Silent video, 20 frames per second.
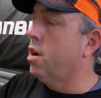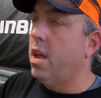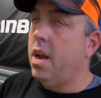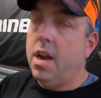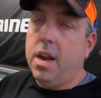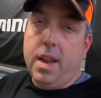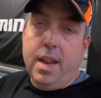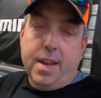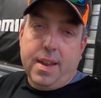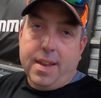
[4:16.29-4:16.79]
going
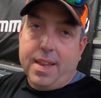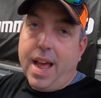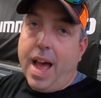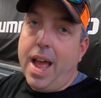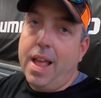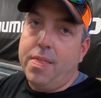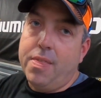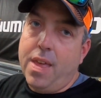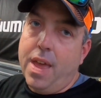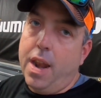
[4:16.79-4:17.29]
to need to
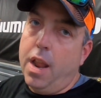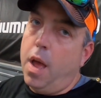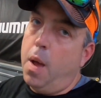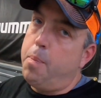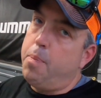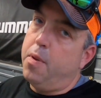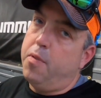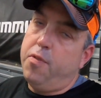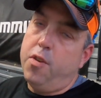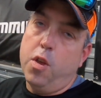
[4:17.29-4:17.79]
tighten that
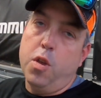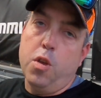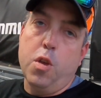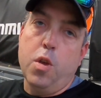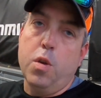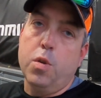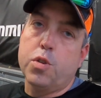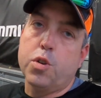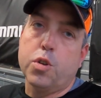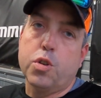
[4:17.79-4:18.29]
up. If you
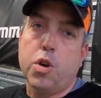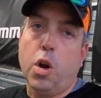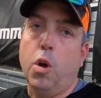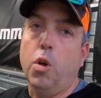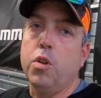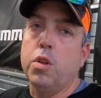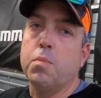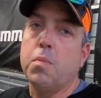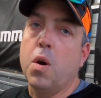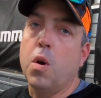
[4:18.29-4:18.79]
use your
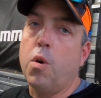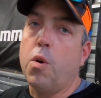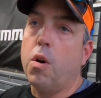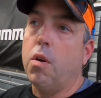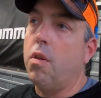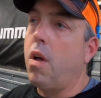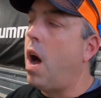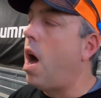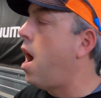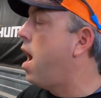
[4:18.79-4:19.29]
trolling motor
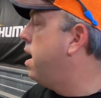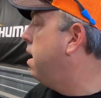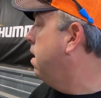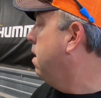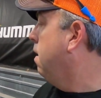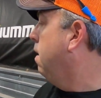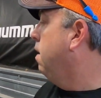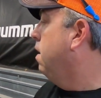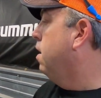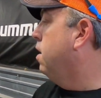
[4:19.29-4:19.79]
a
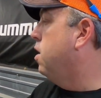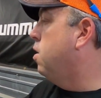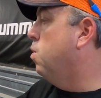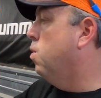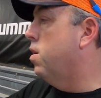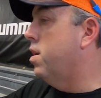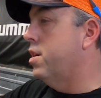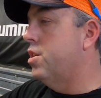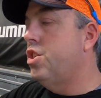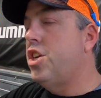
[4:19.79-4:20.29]
lot, you
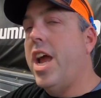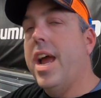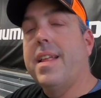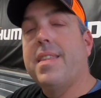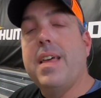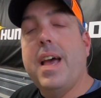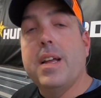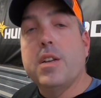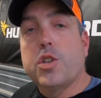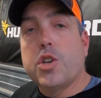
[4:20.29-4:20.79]
want to check
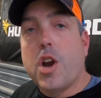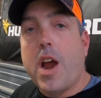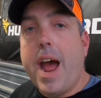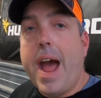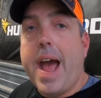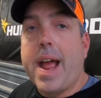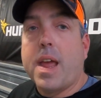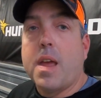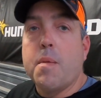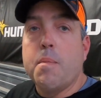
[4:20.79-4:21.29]
that
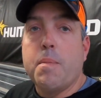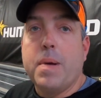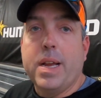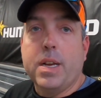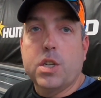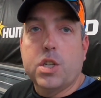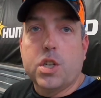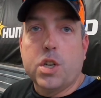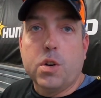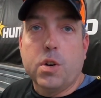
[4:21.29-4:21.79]
track,
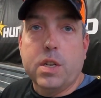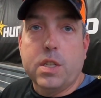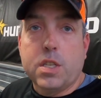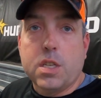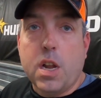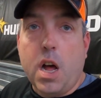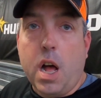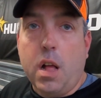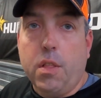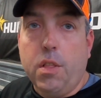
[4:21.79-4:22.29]
make sure
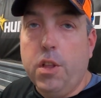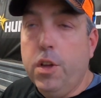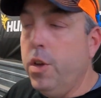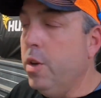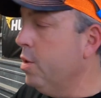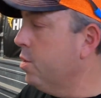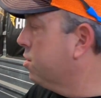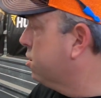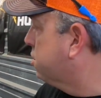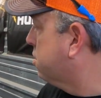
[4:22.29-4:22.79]
it's not
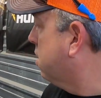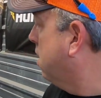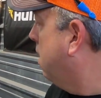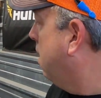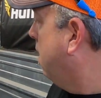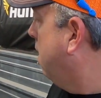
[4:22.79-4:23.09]
loose,